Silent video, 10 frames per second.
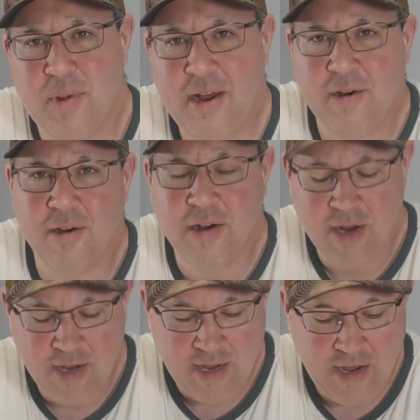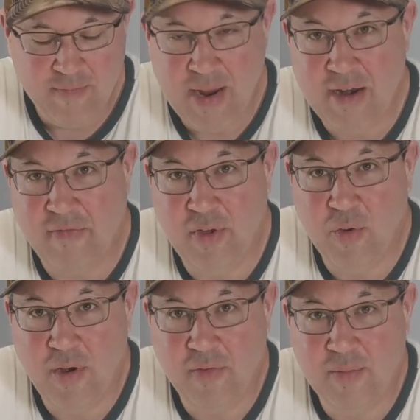maker. I've made a
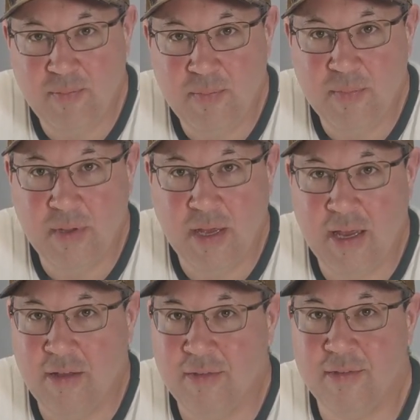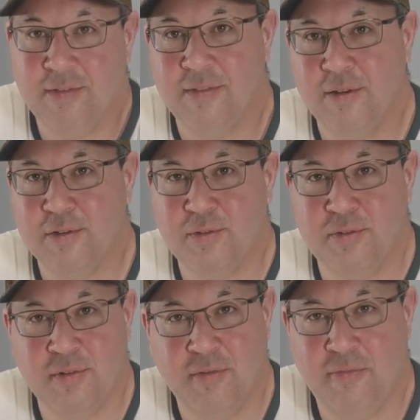few of them and
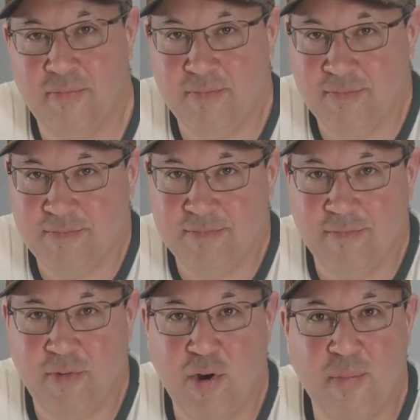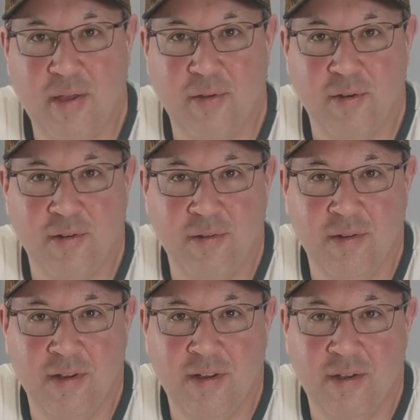there's far better
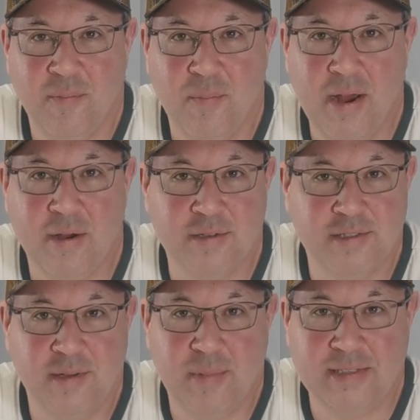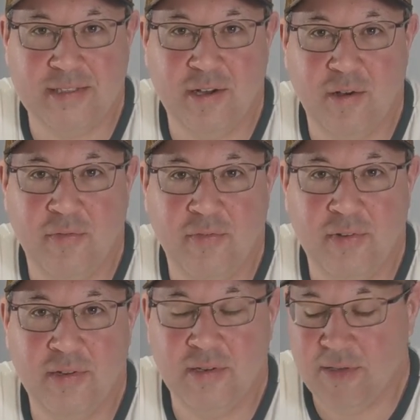makers than myself
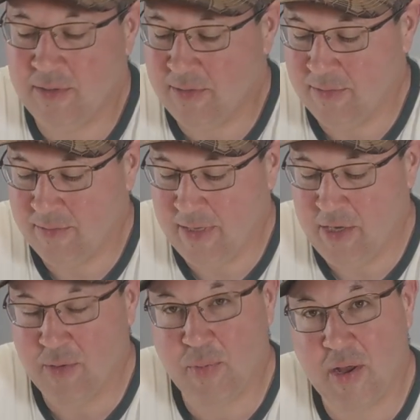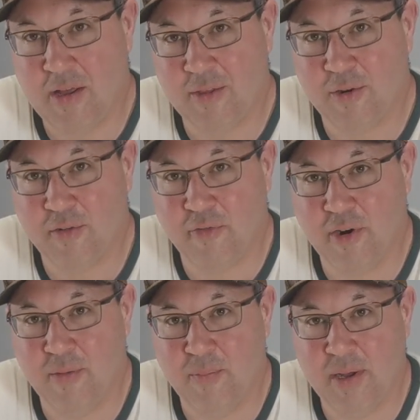that you can probably learn
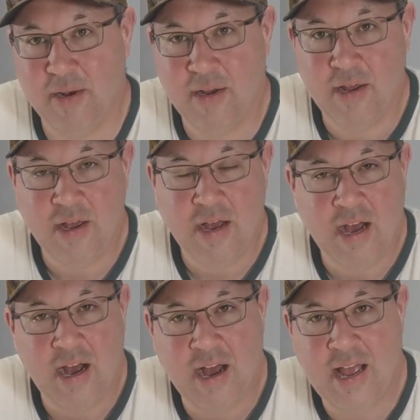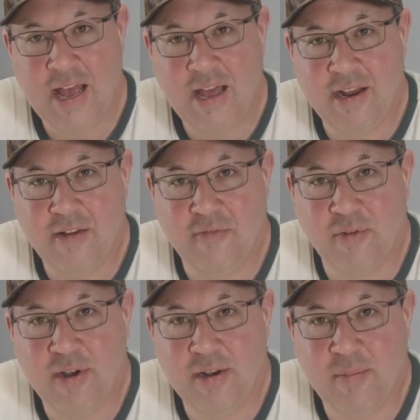from. But I had a
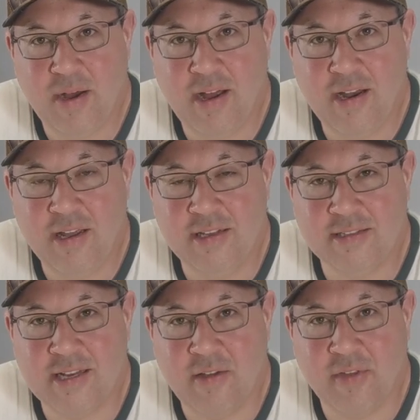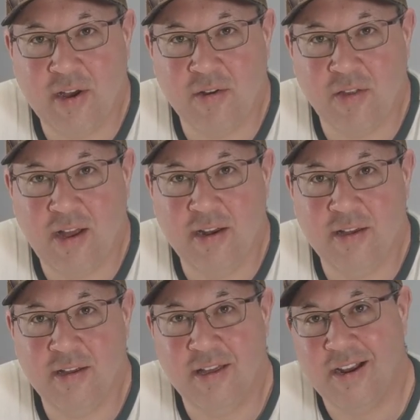friend of mine in South
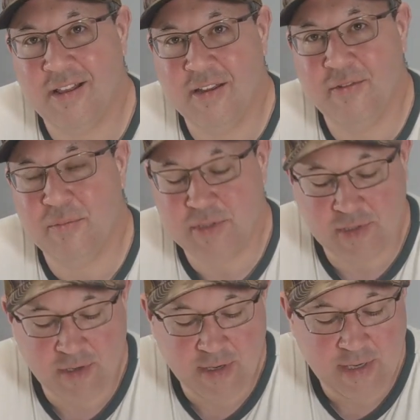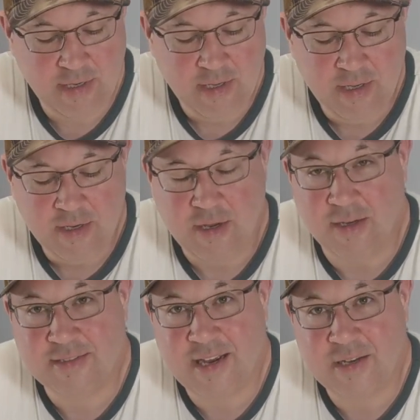Carolina and I live in Missouri
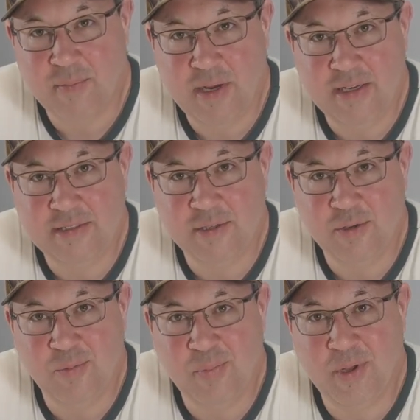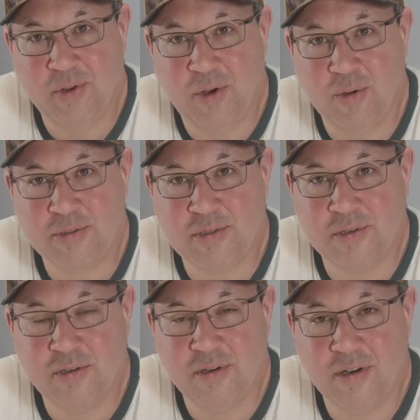contact me to build a
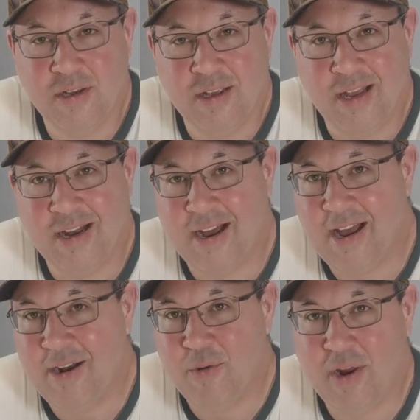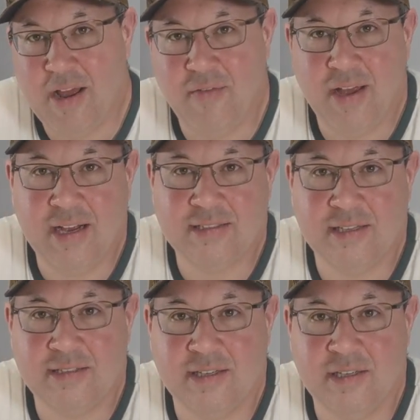holster, and I don't have
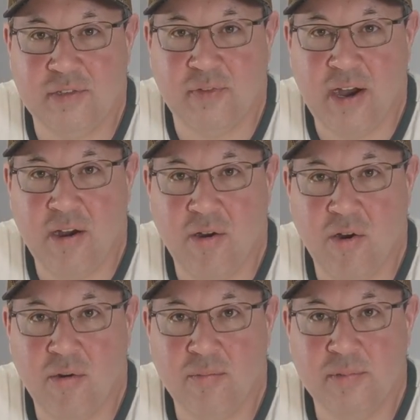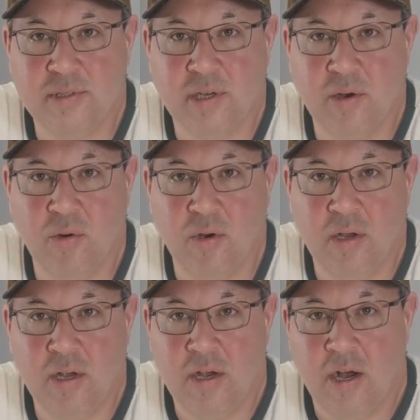access to his firearm, so
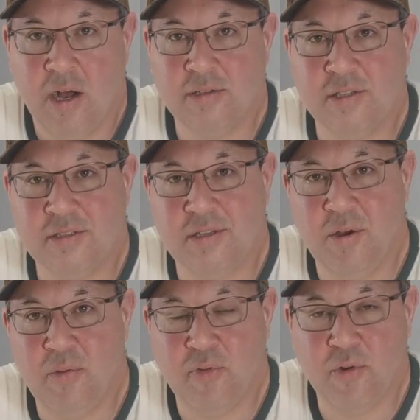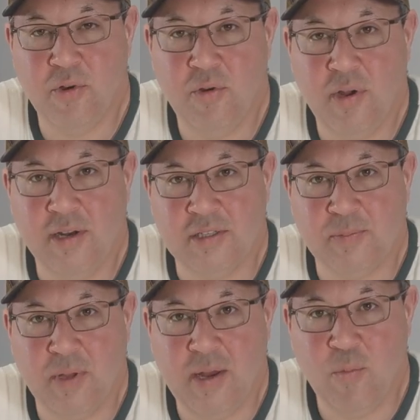I'll just go through and
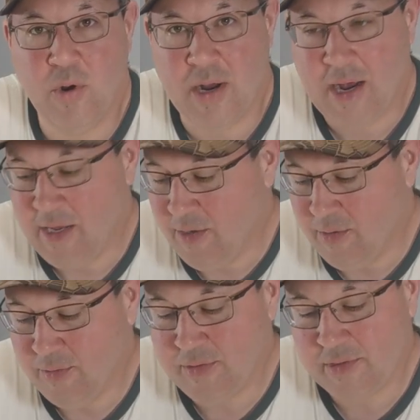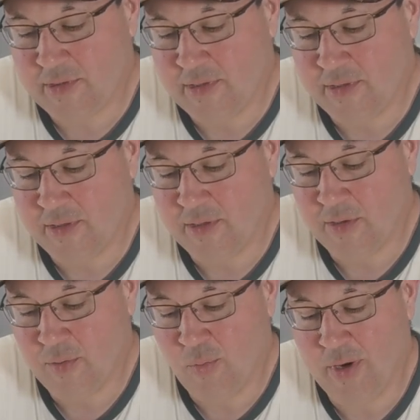explain what I use
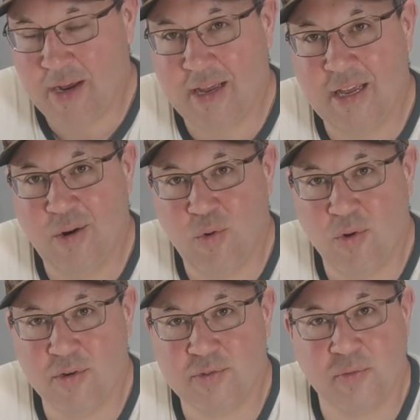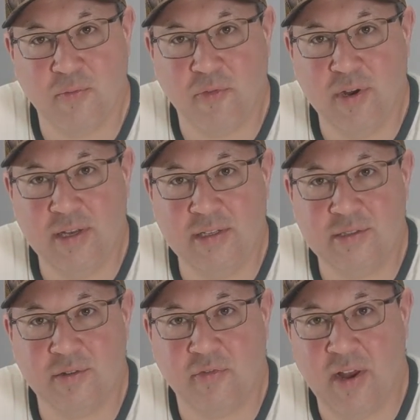when I get orders from friends
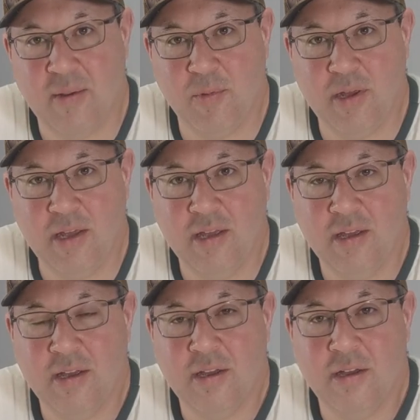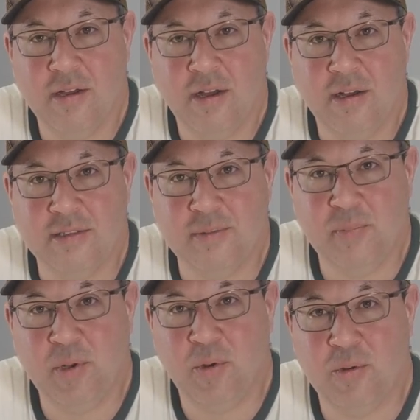or family to
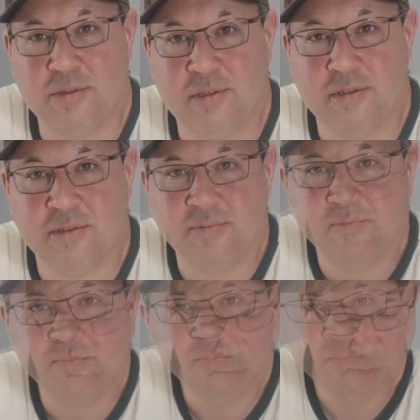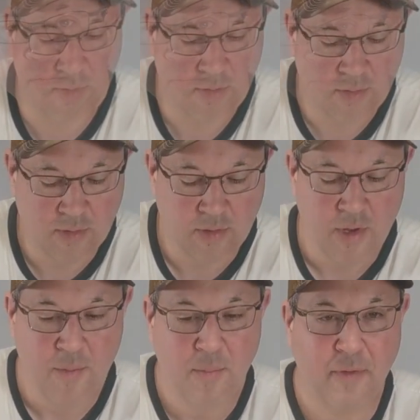build holsters.
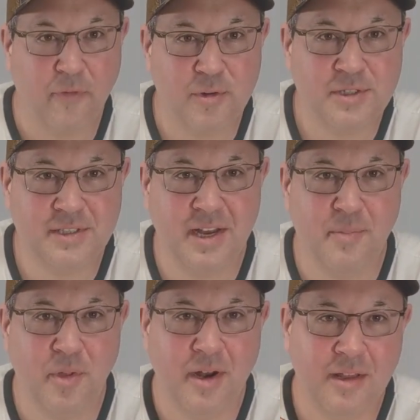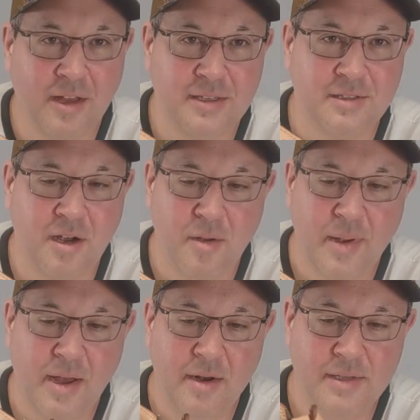My first example that I'd like to talk
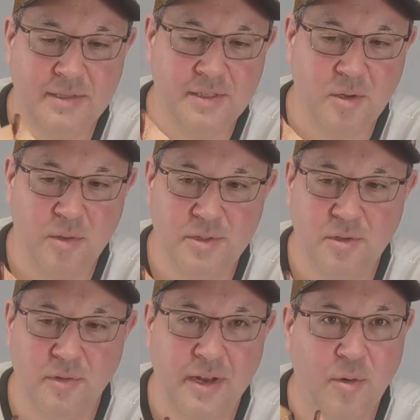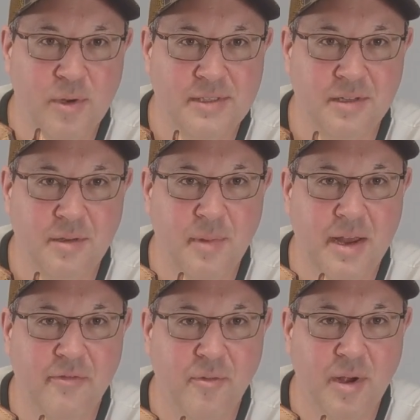about is this holster that I recently
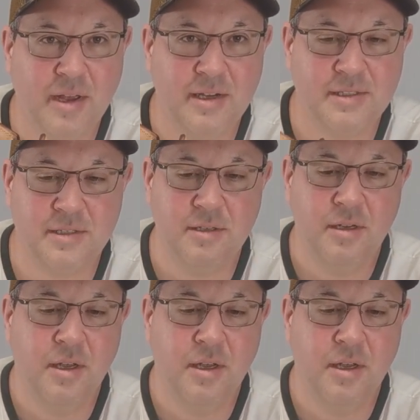made for my cousin.